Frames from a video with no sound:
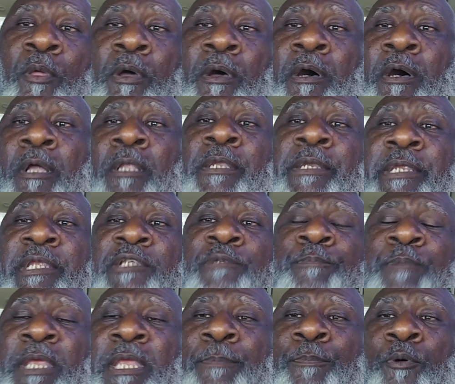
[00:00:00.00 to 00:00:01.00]
all of these
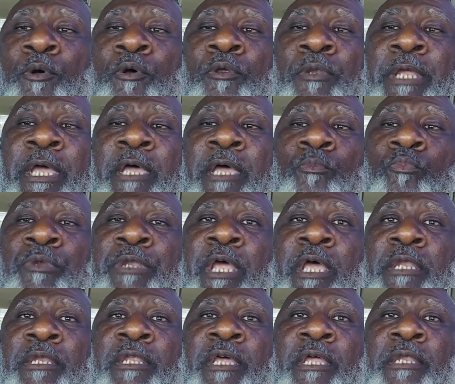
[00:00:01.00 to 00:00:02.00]
people that
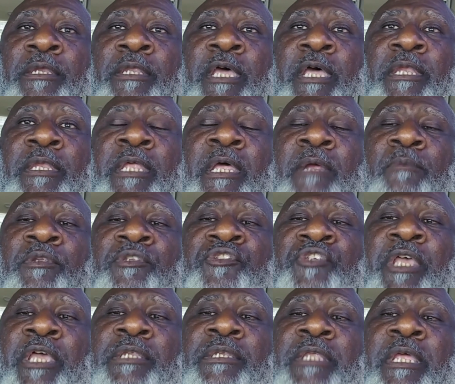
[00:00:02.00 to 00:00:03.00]
reject,